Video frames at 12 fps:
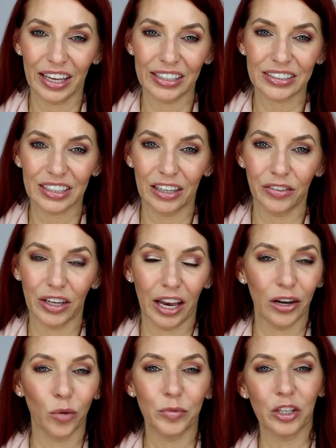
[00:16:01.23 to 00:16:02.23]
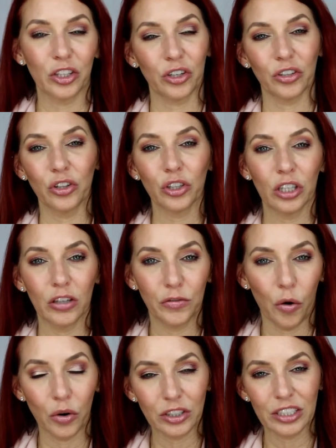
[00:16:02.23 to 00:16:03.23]
Thanksgiving. I hope that you're looking
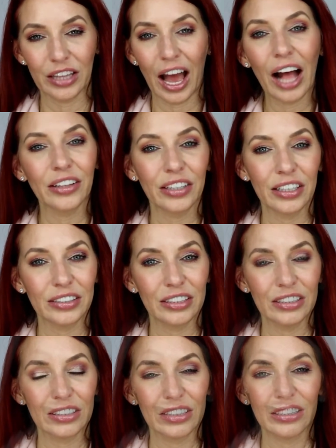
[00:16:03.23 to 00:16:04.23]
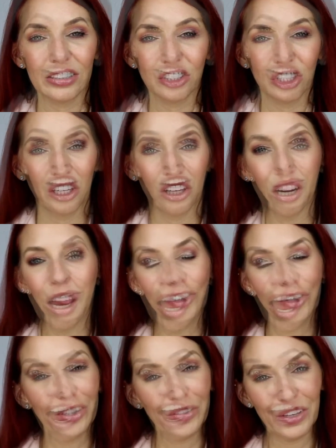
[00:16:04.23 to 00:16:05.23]
forward to the holiday season this year. If you
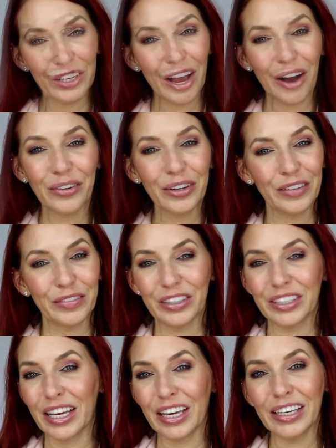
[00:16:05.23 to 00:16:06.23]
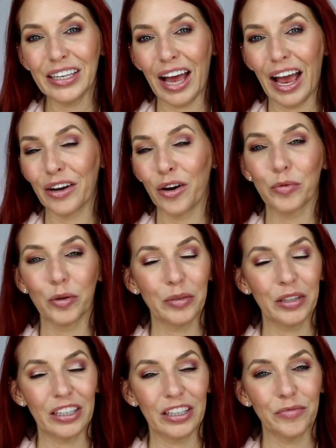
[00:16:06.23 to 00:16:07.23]
enjoyed the video, if you did, I hope you'll
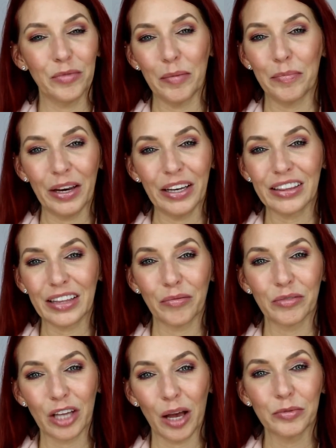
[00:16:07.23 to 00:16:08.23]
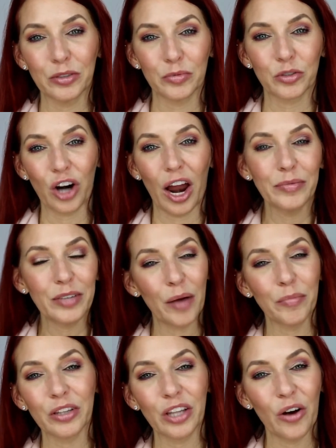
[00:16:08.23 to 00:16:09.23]
give me a big thumbs up. Subscribe
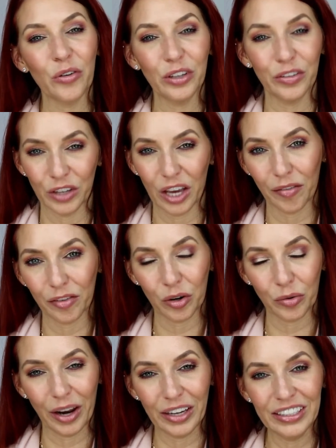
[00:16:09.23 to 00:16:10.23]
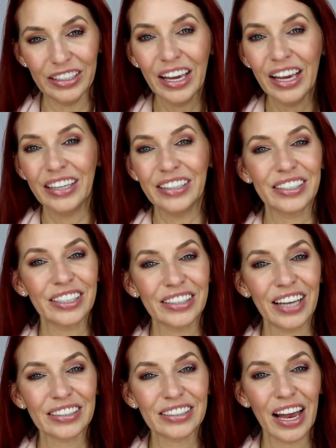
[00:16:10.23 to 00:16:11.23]
down below if you haven't already, and until
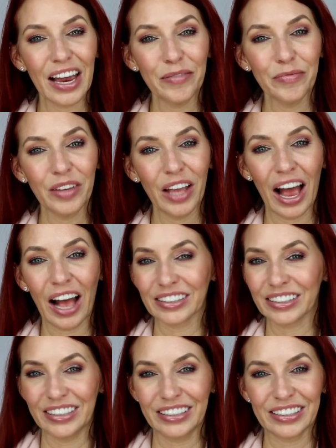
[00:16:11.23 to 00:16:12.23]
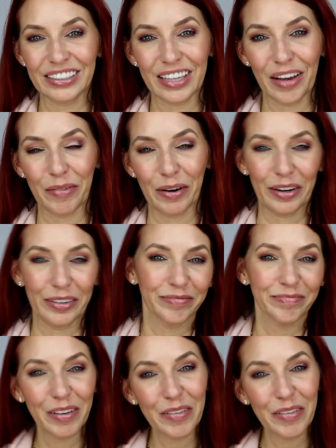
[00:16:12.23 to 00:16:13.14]
next time, I'll see you in December.